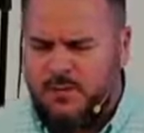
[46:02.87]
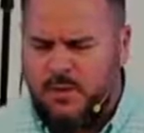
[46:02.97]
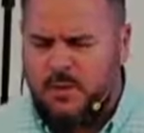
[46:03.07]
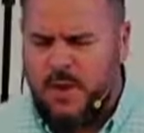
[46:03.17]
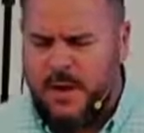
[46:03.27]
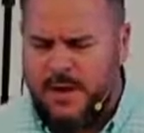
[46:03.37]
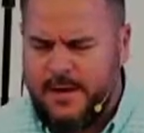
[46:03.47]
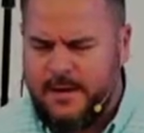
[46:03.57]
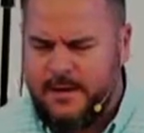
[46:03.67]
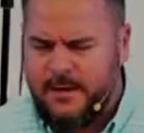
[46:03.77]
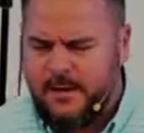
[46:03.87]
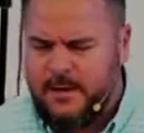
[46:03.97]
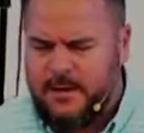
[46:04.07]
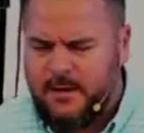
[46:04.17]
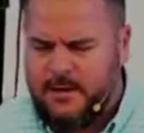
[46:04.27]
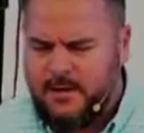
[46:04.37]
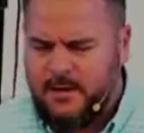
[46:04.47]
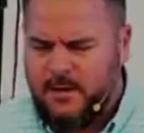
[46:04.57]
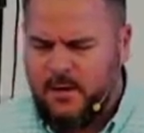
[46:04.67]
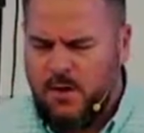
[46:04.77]
bride
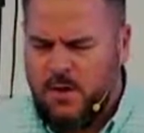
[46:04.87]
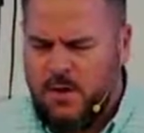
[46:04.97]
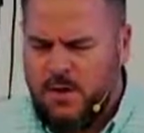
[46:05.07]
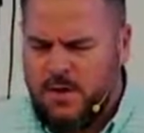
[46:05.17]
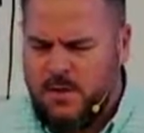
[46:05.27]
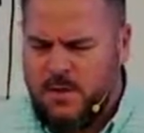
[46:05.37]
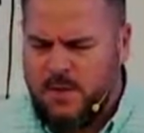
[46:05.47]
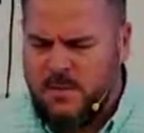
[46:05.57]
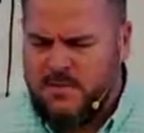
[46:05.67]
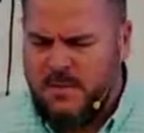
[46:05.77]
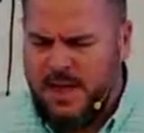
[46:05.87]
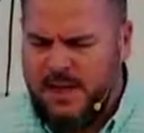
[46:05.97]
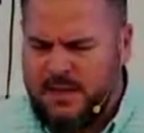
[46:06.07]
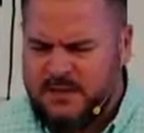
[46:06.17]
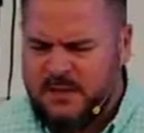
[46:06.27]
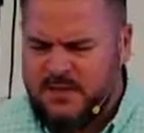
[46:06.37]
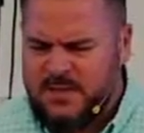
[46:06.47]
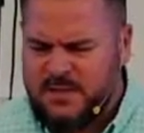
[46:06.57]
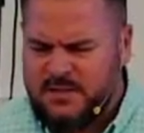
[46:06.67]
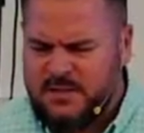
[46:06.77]
grow in the image and likeness of
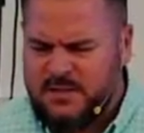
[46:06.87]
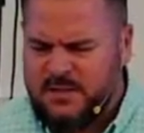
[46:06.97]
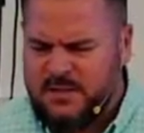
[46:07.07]
Jesus.